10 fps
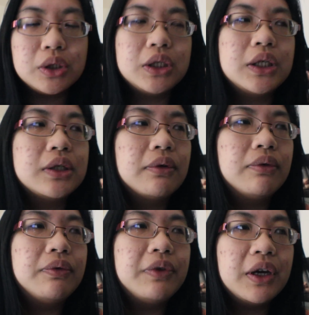she's a
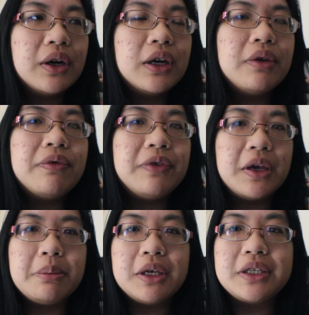very
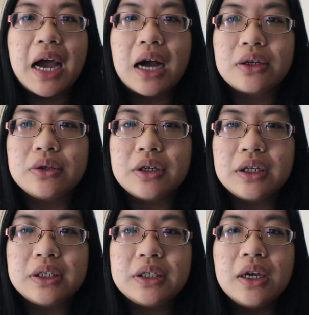famous
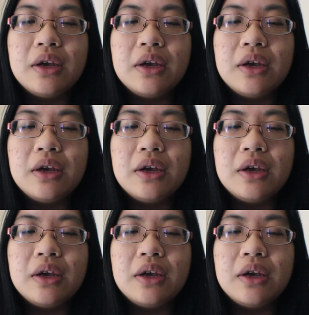actress,